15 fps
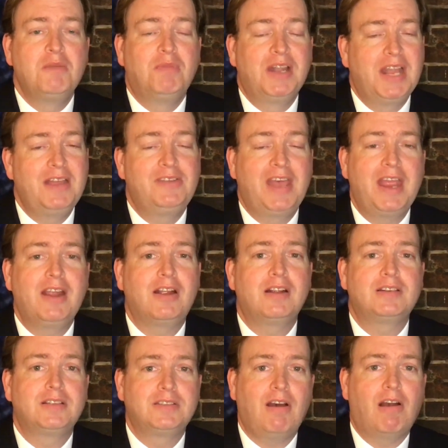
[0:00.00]
But he's here
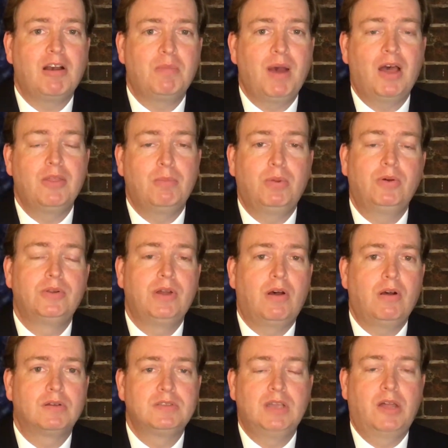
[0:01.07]
to talk about the
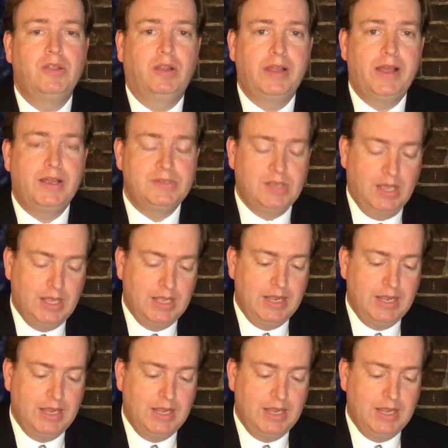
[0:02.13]
Bulldogs nonetheless